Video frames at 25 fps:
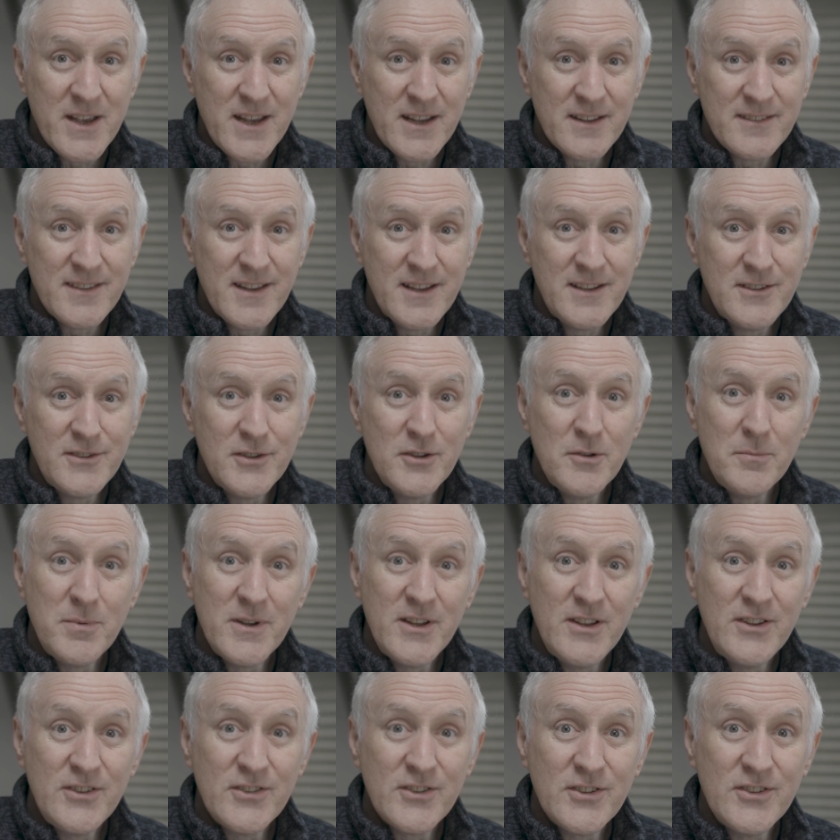make then do
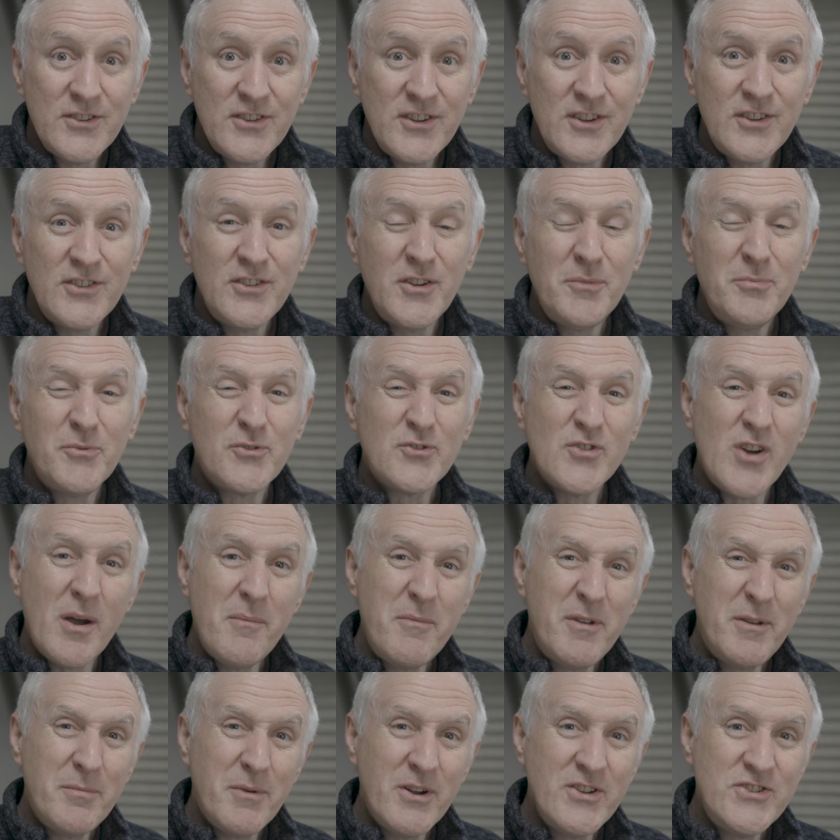please consider
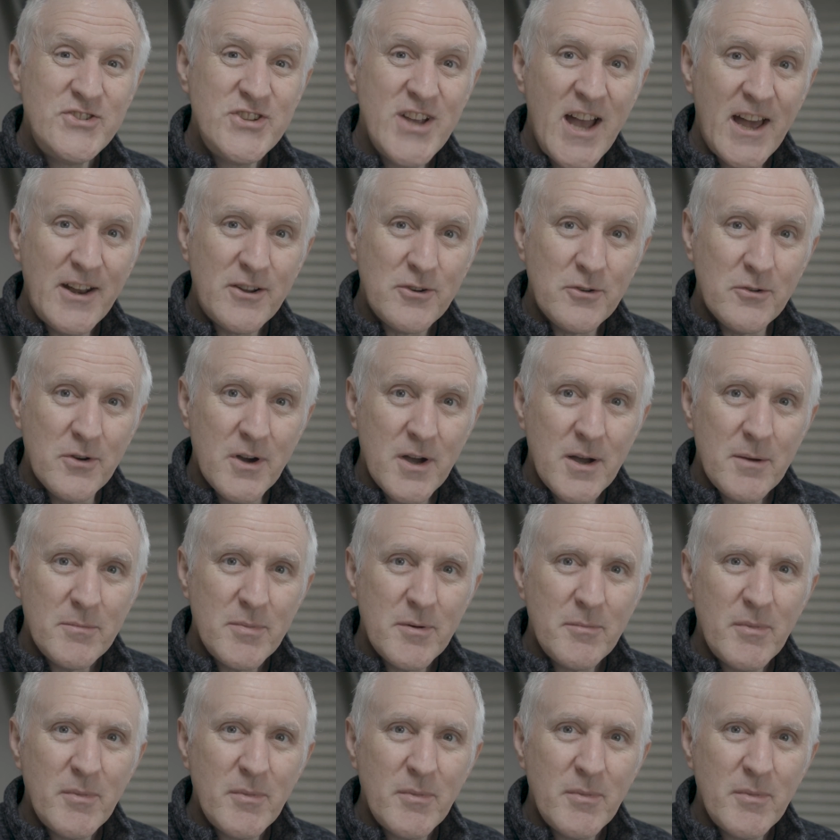subscribing to my channel